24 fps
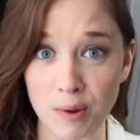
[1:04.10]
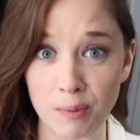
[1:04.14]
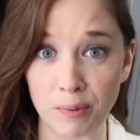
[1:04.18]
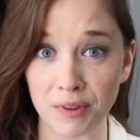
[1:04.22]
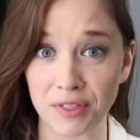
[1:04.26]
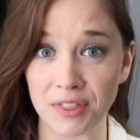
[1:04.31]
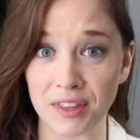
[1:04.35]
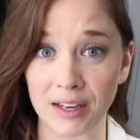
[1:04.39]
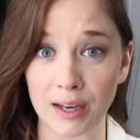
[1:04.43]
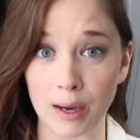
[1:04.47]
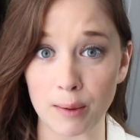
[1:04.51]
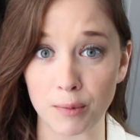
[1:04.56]

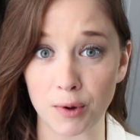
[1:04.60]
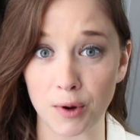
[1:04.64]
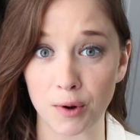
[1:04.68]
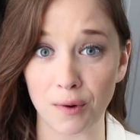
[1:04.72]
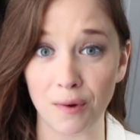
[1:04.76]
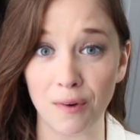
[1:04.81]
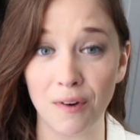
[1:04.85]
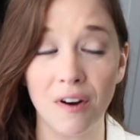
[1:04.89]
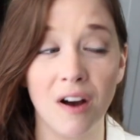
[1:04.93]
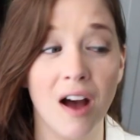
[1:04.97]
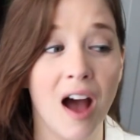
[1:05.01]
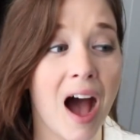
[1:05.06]
people think I'm
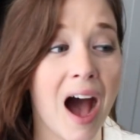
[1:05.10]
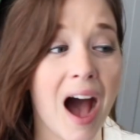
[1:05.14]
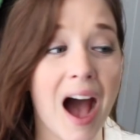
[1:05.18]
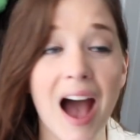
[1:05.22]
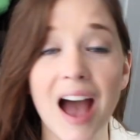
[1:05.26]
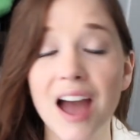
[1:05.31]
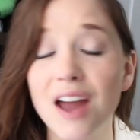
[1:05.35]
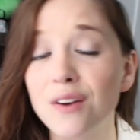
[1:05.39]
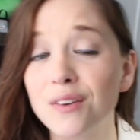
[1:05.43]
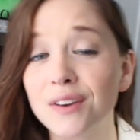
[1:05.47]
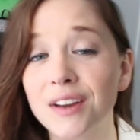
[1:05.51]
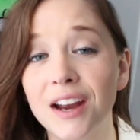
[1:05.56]
cool.
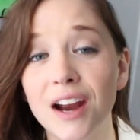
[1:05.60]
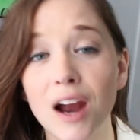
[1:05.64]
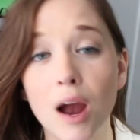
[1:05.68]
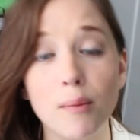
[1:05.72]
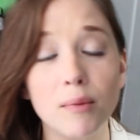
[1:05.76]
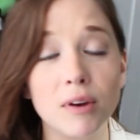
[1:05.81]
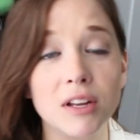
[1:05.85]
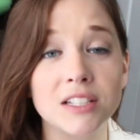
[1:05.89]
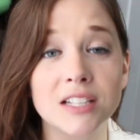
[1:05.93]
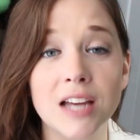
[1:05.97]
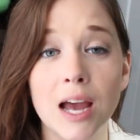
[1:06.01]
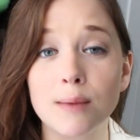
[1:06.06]
I don't care
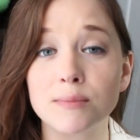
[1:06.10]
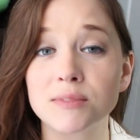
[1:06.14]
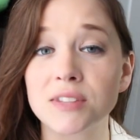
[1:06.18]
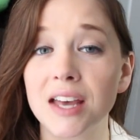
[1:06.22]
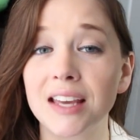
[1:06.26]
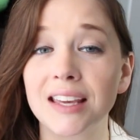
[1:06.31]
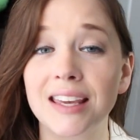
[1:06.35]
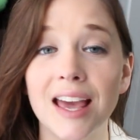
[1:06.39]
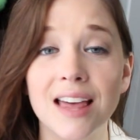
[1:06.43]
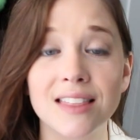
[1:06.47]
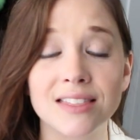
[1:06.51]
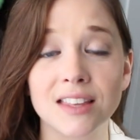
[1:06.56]
how many times
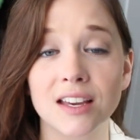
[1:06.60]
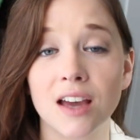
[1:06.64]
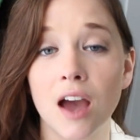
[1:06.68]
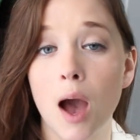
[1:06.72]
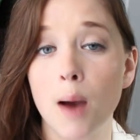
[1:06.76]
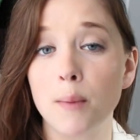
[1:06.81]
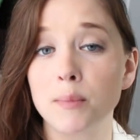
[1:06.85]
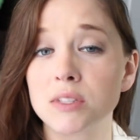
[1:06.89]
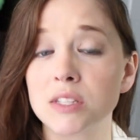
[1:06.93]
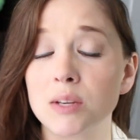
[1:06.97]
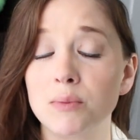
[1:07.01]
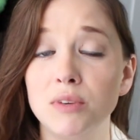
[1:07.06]
I get in the
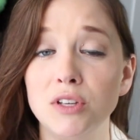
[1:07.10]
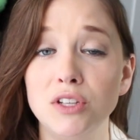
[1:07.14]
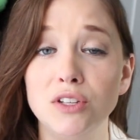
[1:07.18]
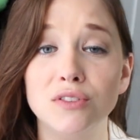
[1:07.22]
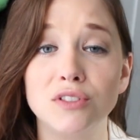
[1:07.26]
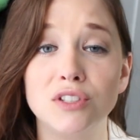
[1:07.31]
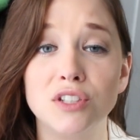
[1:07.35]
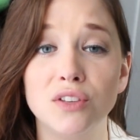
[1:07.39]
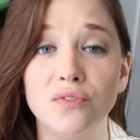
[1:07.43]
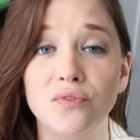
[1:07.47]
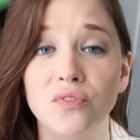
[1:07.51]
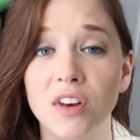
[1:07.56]
comments on my
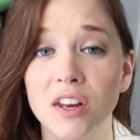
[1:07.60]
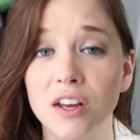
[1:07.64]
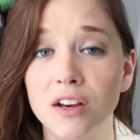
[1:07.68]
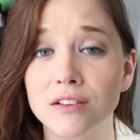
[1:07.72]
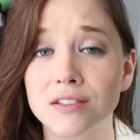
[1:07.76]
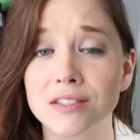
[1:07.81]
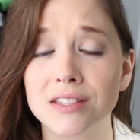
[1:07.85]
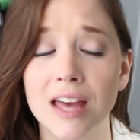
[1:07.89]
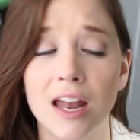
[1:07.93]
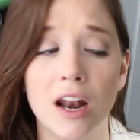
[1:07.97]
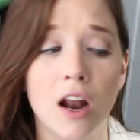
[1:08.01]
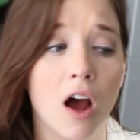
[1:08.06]
YouTube
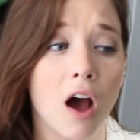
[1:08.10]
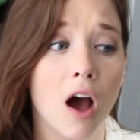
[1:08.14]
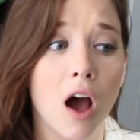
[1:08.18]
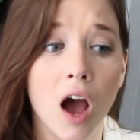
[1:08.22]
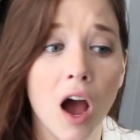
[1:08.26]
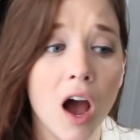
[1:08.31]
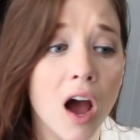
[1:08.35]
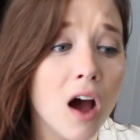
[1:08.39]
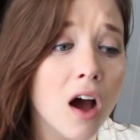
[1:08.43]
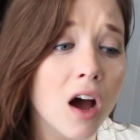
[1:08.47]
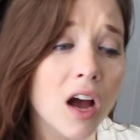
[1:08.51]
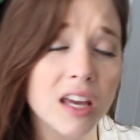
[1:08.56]
videos that,
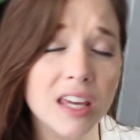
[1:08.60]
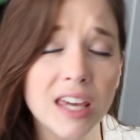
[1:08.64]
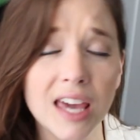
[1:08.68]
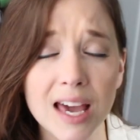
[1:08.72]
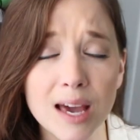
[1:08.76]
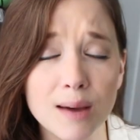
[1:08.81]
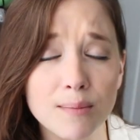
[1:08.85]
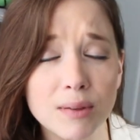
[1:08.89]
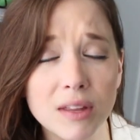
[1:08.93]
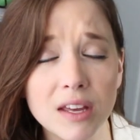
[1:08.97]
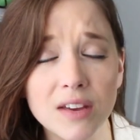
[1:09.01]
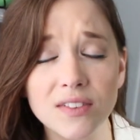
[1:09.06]
oh, I
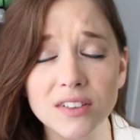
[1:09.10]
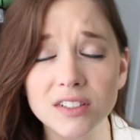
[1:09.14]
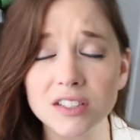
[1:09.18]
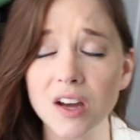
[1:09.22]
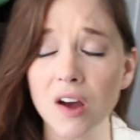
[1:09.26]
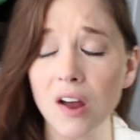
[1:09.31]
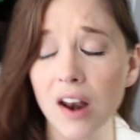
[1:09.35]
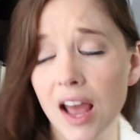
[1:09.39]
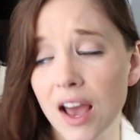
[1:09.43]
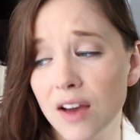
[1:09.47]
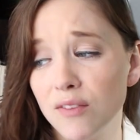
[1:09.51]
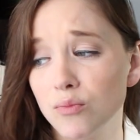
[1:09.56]
can't believe you
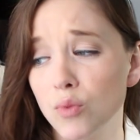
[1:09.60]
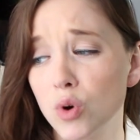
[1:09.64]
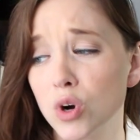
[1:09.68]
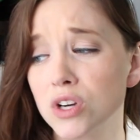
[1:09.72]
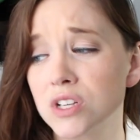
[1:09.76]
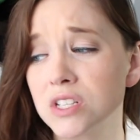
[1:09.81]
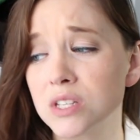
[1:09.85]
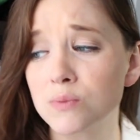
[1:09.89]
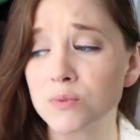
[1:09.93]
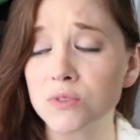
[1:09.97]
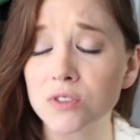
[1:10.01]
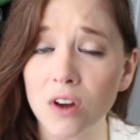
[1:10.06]
don't have
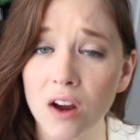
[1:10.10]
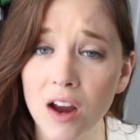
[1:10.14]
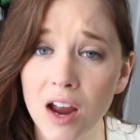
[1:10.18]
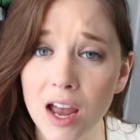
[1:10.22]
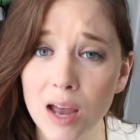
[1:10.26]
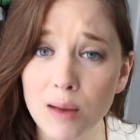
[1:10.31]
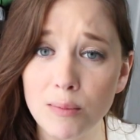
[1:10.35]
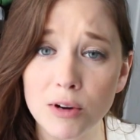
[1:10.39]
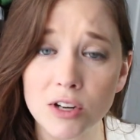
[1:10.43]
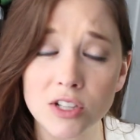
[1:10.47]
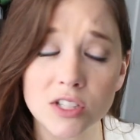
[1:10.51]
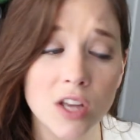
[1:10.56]
more
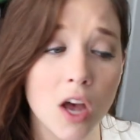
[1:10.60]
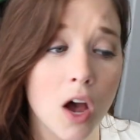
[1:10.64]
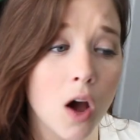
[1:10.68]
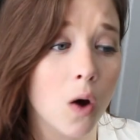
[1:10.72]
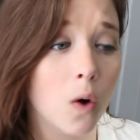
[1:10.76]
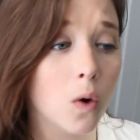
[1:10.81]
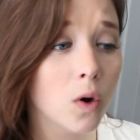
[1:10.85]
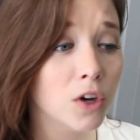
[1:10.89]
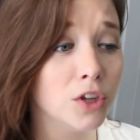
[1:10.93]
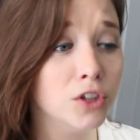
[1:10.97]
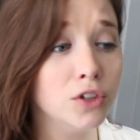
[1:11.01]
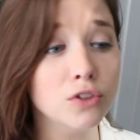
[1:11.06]
subscribers,
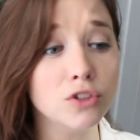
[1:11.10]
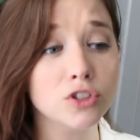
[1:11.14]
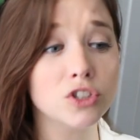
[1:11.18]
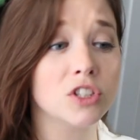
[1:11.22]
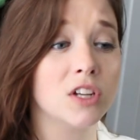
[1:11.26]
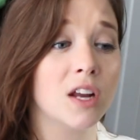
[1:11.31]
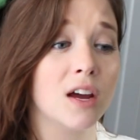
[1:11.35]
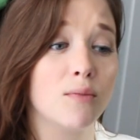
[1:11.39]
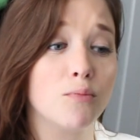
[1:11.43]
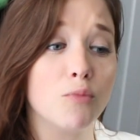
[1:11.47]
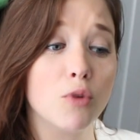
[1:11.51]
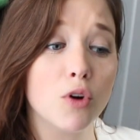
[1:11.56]
or you
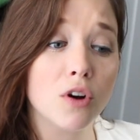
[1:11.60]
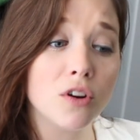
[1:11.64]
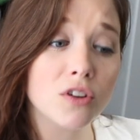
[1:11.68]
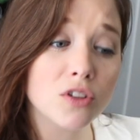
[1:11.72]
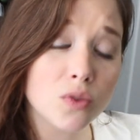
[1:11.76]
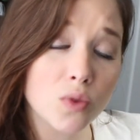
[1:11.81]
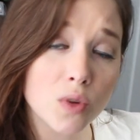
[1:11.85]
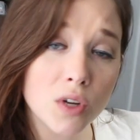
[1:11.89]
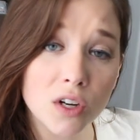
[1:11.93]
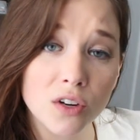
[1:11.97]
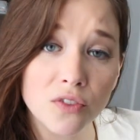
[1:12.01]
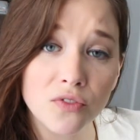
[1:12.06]
should have more
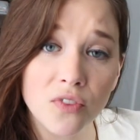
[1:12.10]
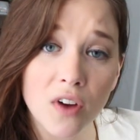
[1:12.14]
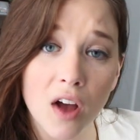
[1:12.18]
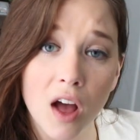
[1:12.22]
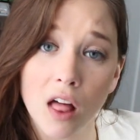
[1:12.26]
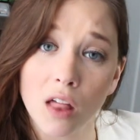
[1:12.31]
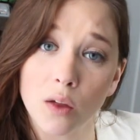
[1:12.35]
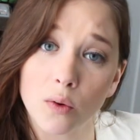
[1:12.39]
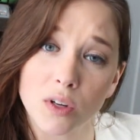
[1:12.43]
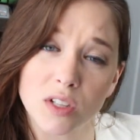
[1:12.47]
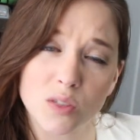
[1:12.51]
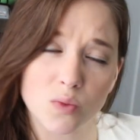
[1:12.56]
Twitter
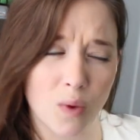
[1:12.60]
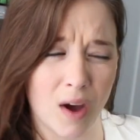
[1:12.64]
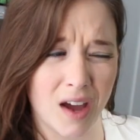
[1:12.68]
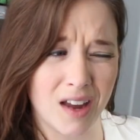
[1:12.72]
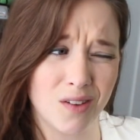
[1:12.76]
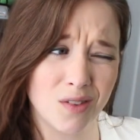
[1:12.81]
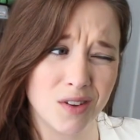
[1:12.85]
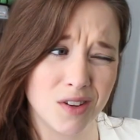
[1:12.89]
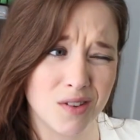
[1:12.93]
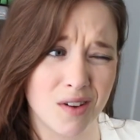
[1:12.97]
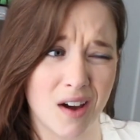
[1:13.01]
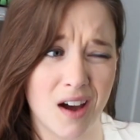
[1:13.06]
followers.
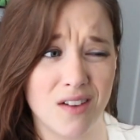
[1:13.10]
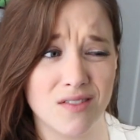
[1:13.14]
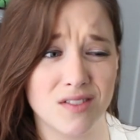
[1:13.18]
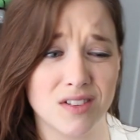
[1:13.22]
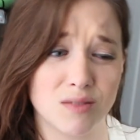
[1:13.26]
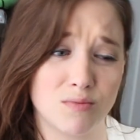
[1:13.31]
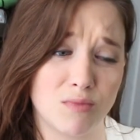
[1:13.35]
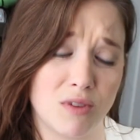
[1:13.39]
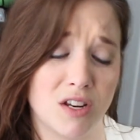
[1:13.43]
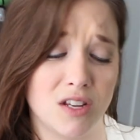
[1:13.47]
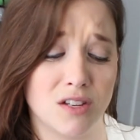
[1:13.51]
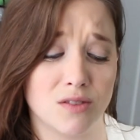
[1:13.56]
Why don't you have
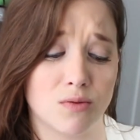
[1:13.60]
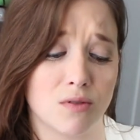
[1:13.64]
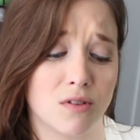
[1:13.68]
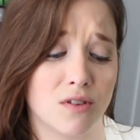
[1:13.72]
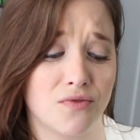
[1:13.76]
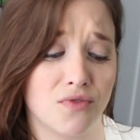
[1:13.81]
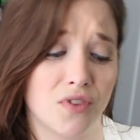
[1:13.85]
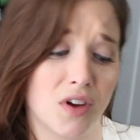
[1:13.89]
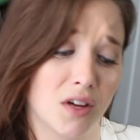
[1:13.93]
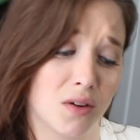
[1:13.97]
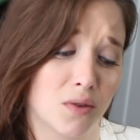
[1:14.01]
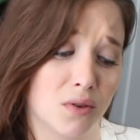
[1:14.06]
as many
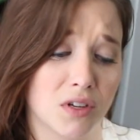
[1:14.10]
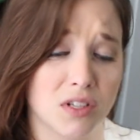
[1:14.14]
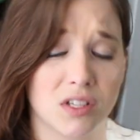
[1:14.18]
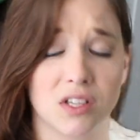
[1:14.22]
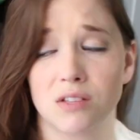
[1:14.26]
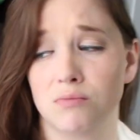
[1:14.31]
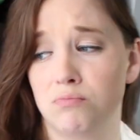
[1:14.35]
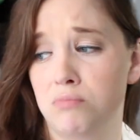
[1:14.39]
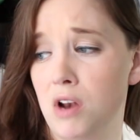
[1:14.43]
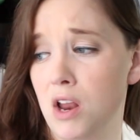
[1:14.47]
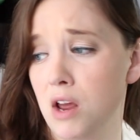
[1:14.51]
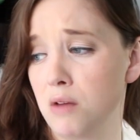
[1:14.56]
Twitter
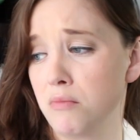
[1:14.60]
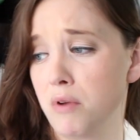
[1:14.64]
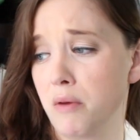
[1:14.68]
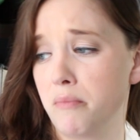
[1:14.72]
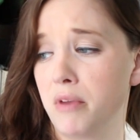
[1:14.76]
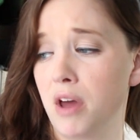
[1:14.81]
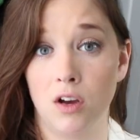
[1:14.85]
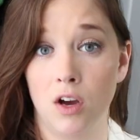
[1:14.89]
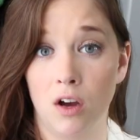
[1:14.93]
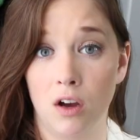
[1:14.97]
followers as blah, blah, blah?